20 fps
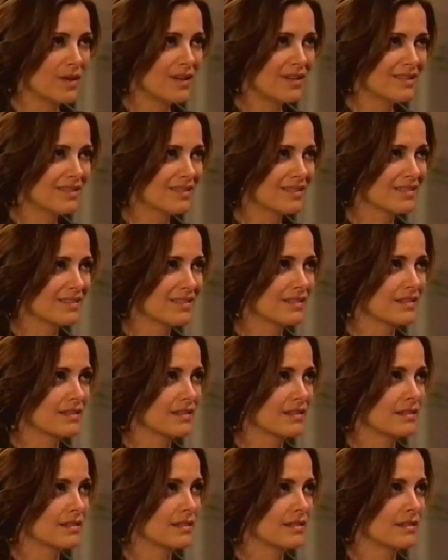want?
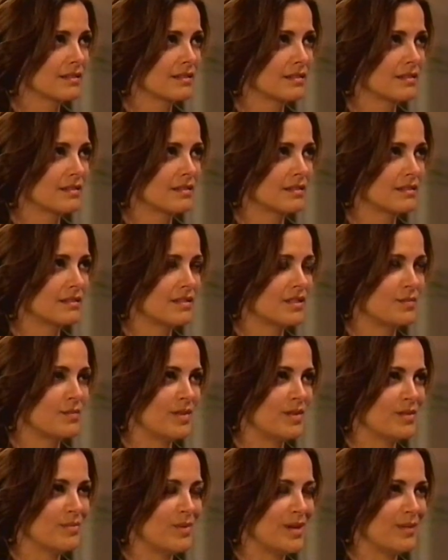To
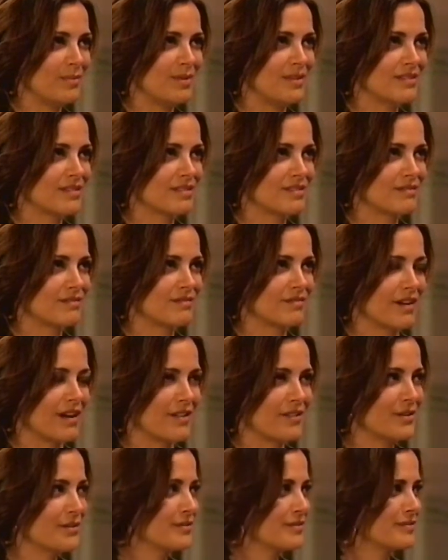be the baby's
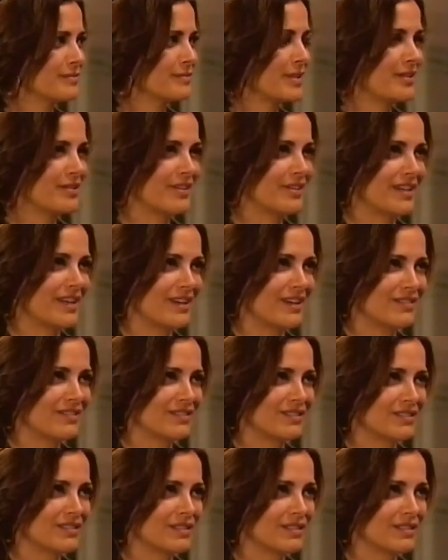father from here on out?